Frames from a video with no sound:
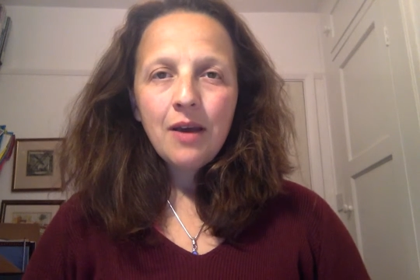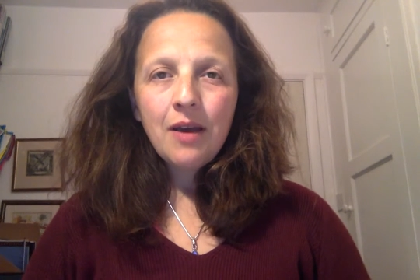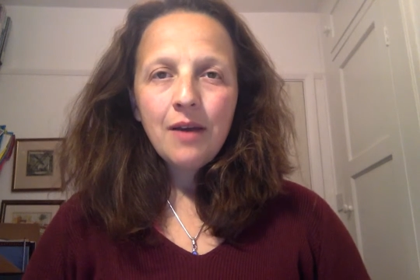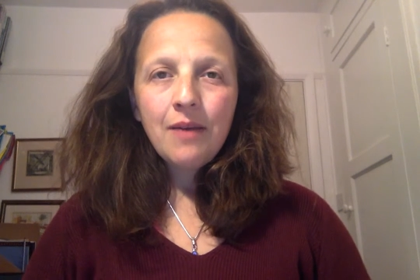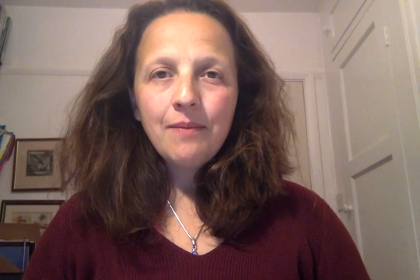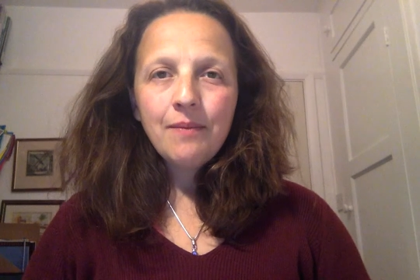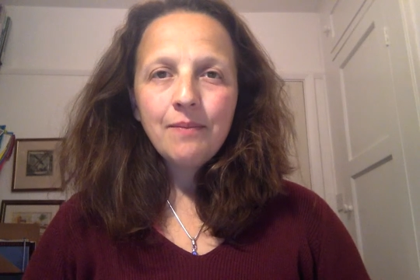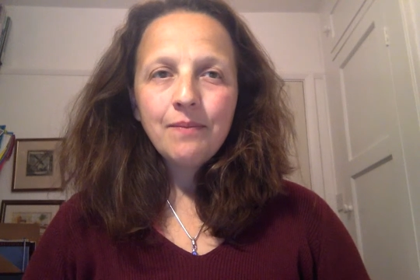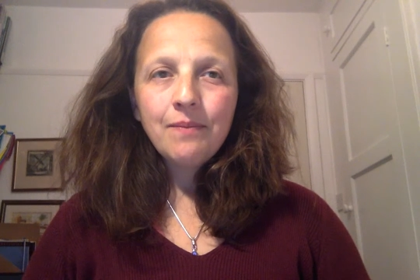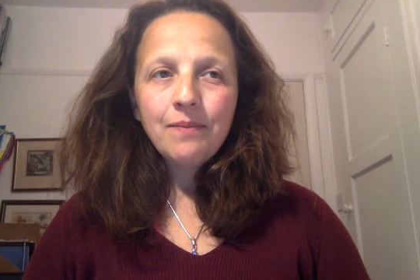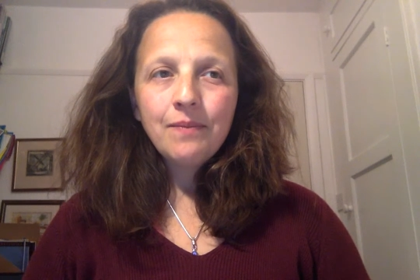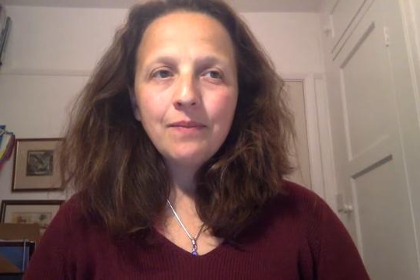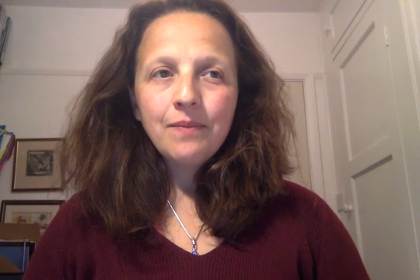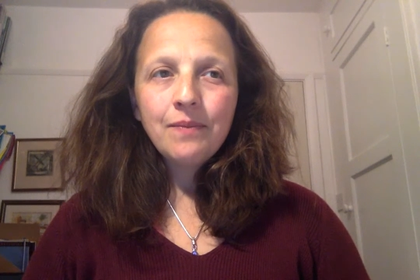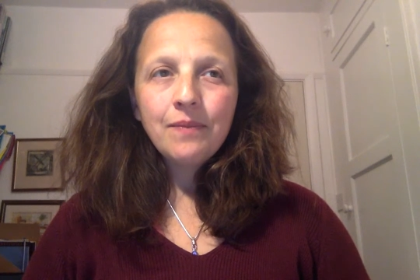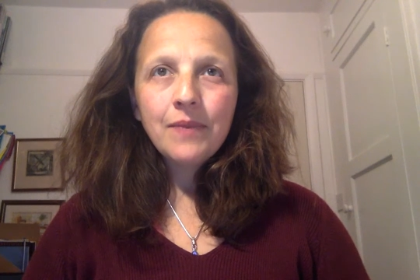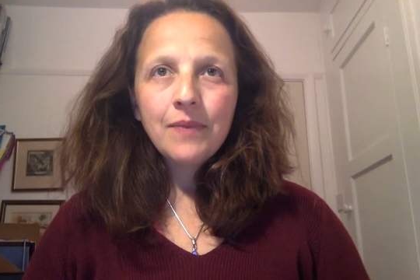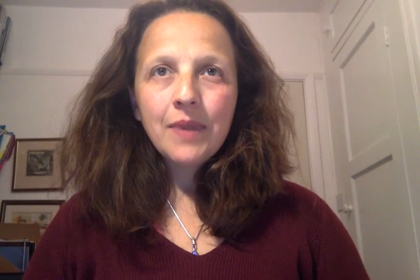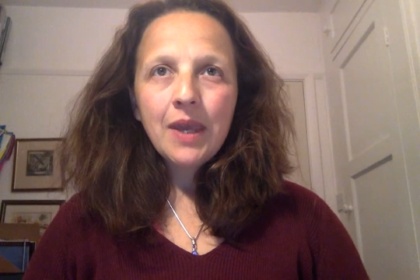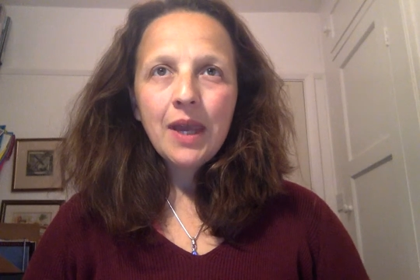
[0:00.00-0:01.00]
um,
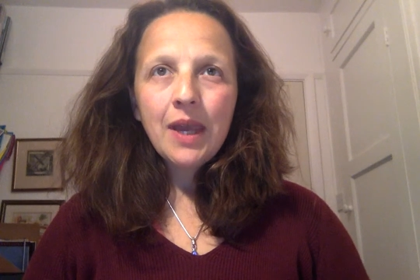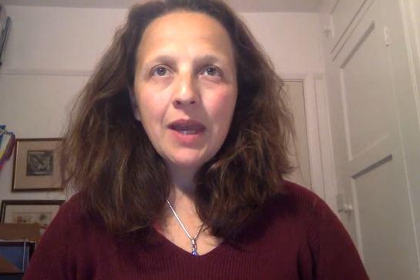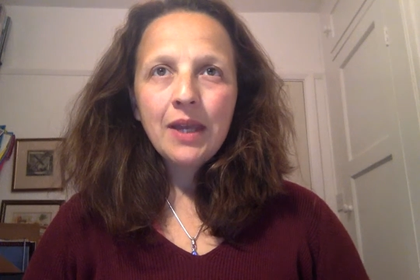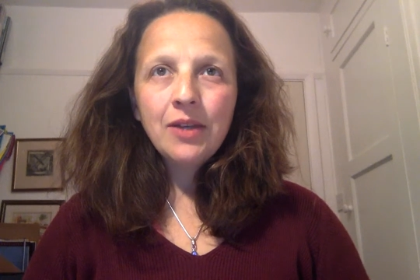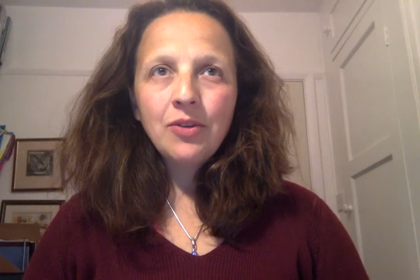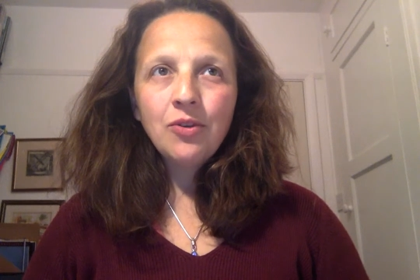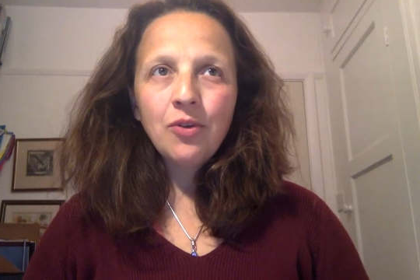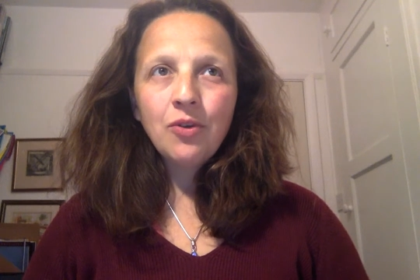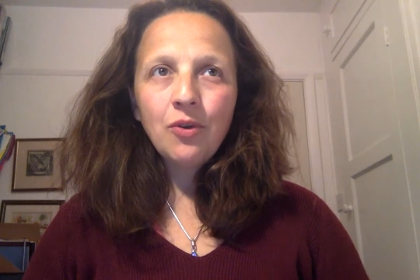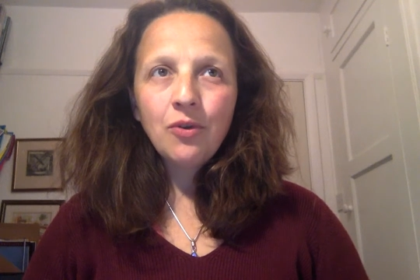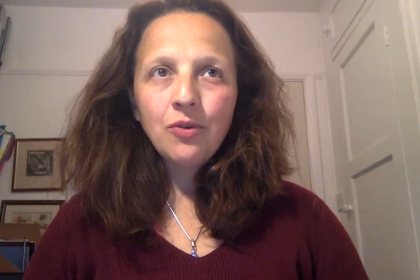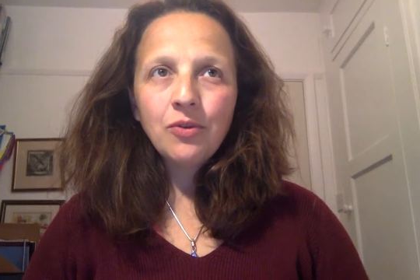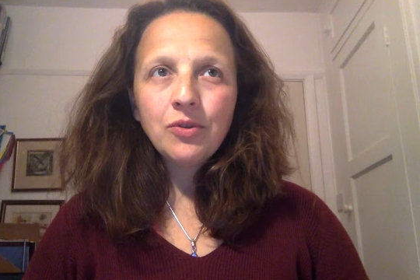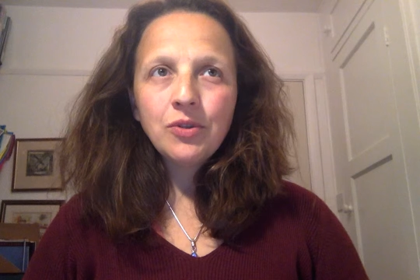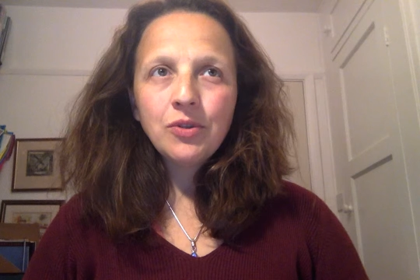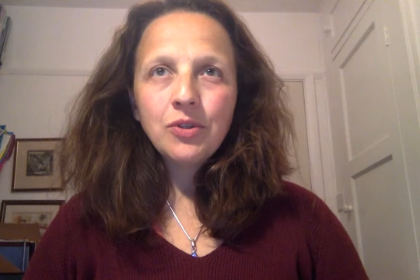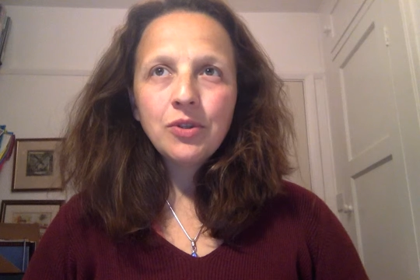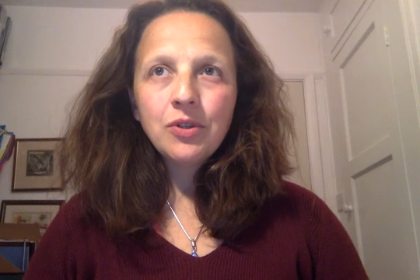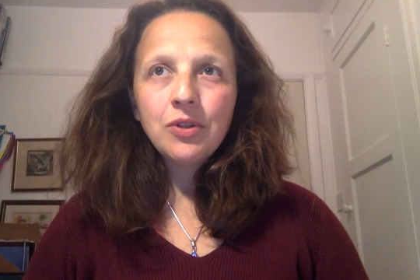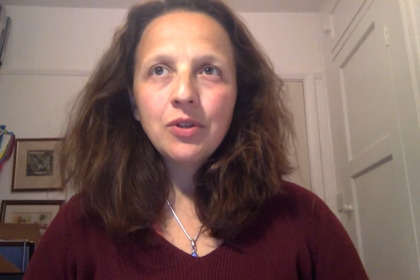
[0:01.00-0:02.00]
and not
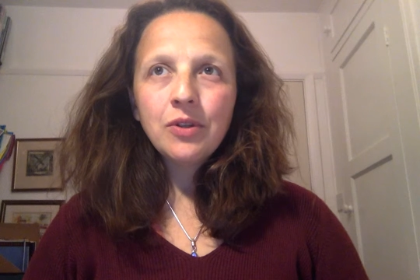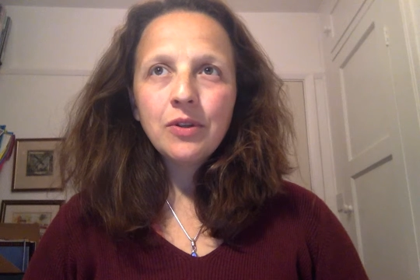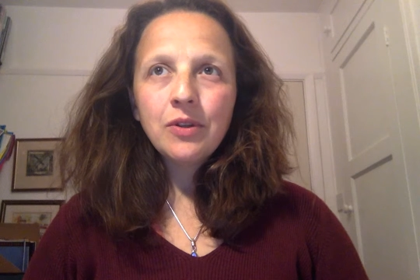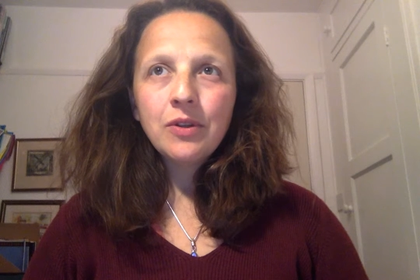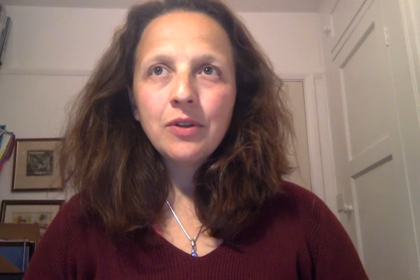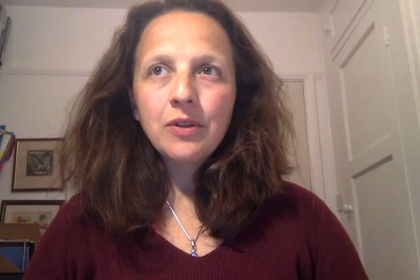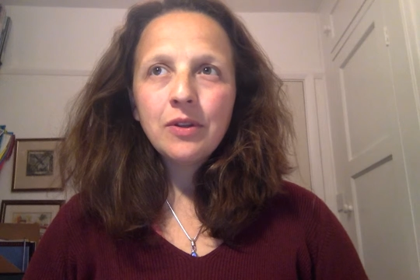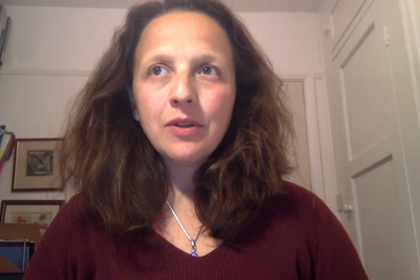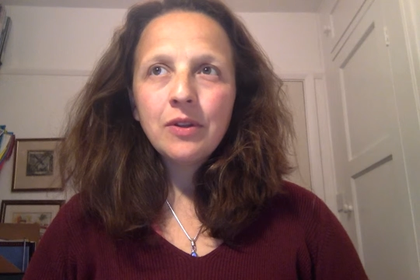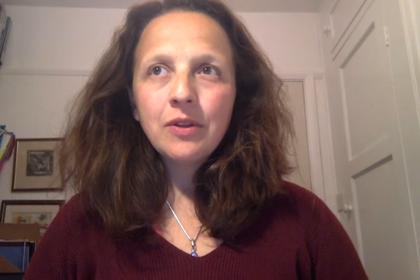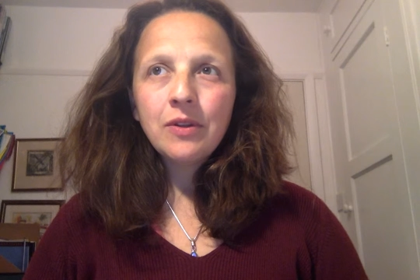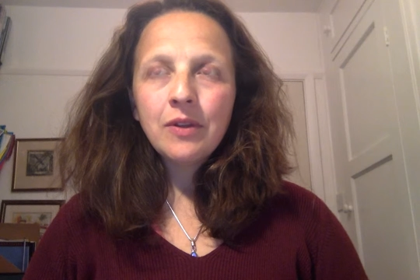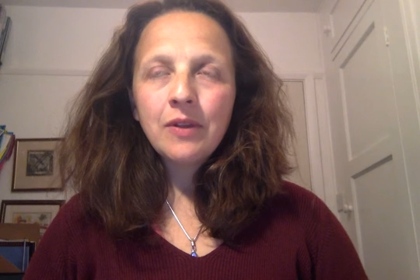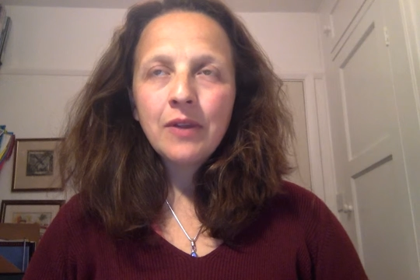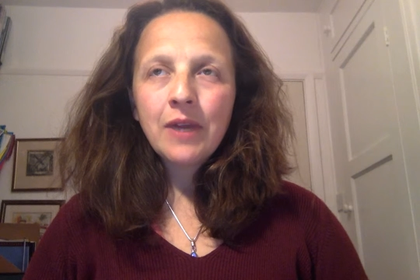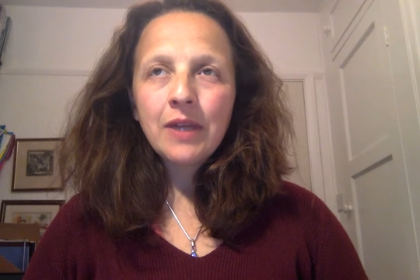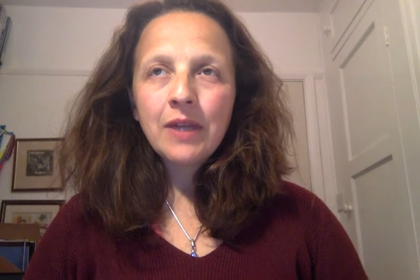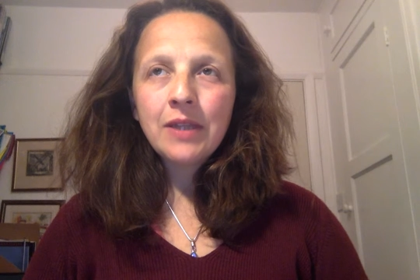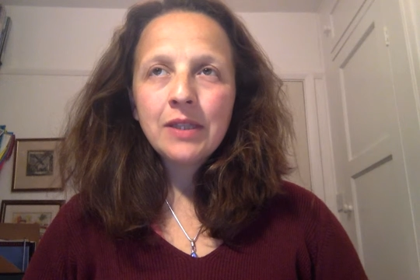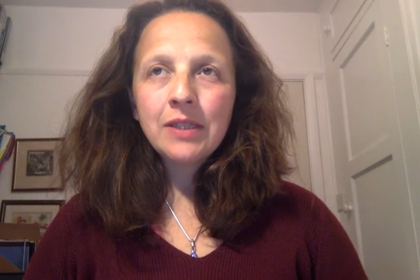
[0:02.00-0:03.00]

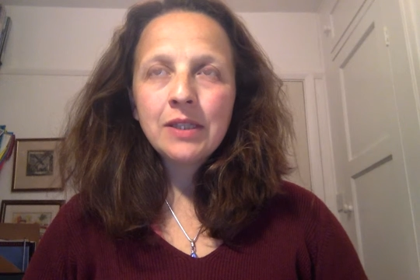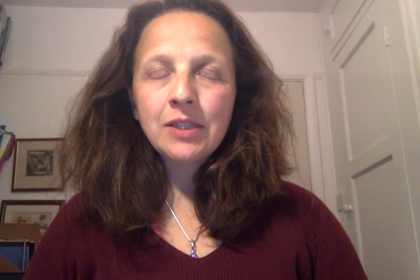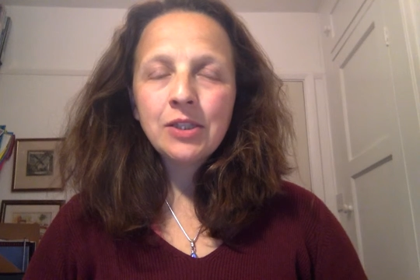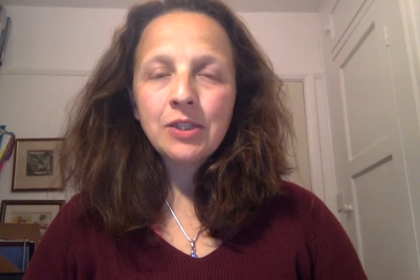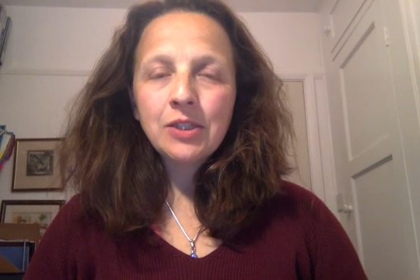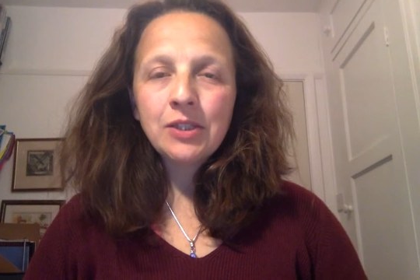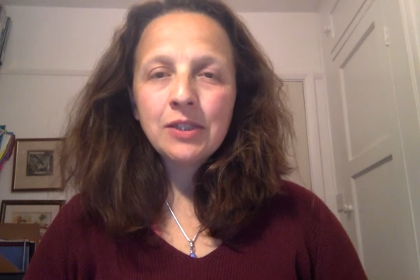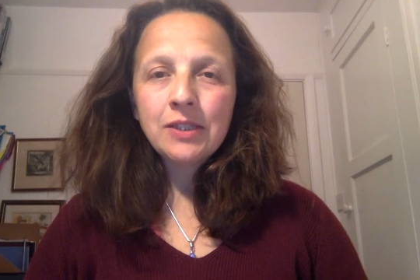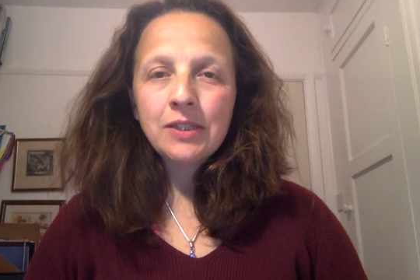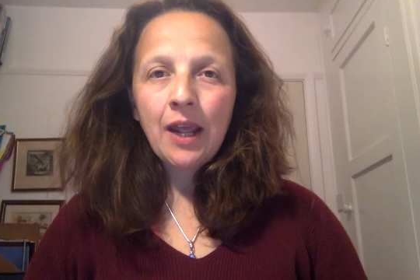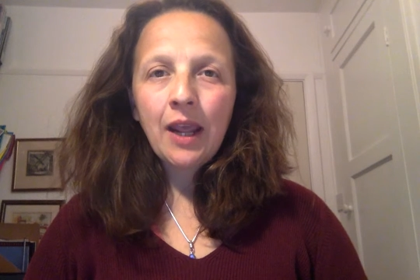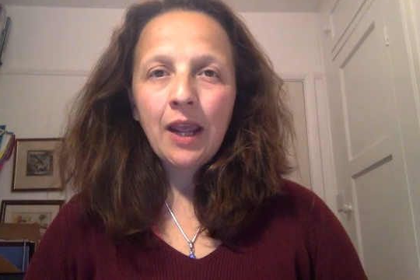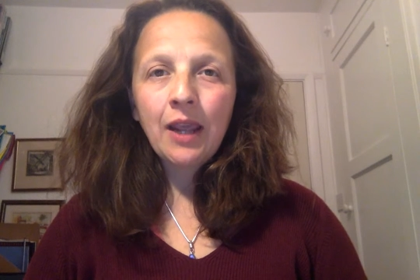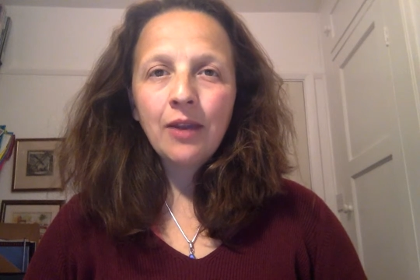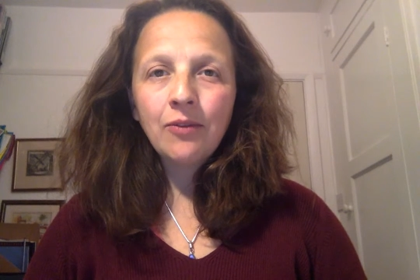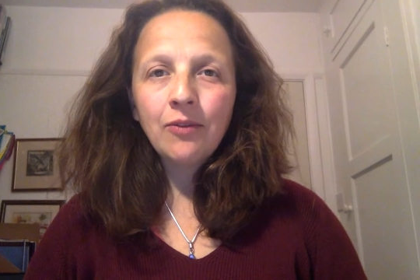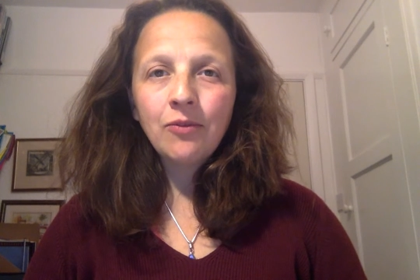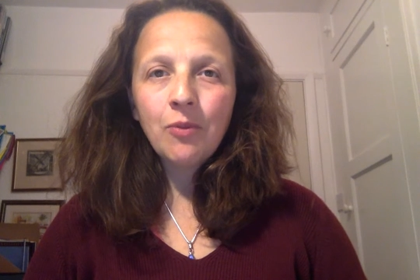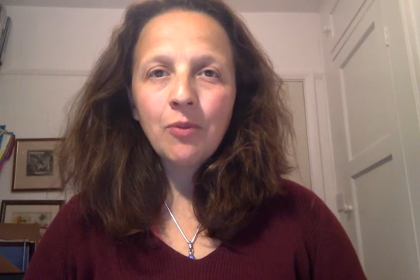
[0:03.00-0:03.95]
that that decision is taken